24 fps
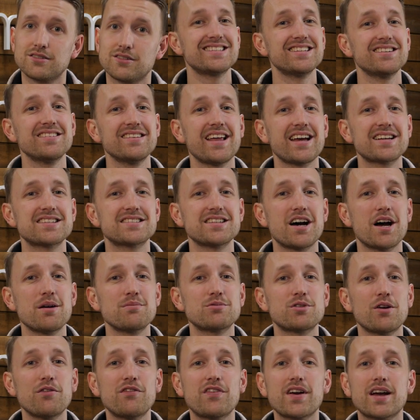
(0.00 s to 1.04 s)
Till next
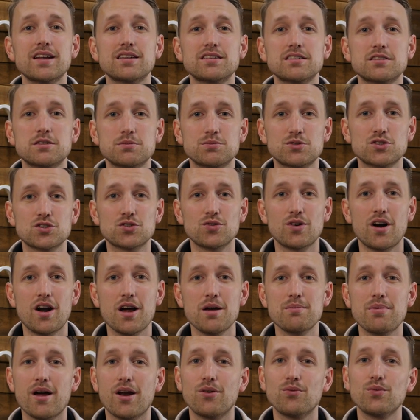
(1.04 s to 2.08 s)
time, don't forget to
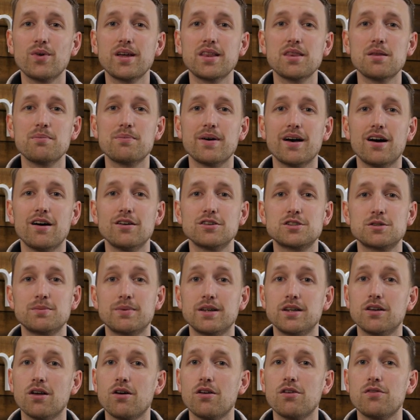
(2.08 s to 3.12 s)
subscribe and ring the bell to
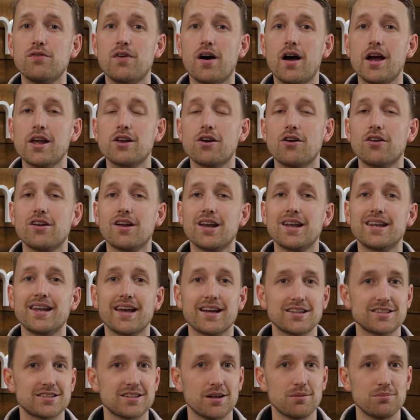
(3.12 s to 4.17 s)
be notified on our
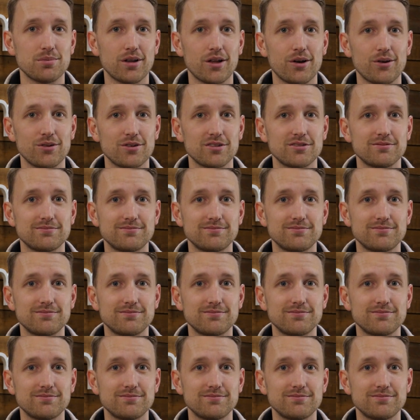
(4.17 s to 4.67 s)
next upload.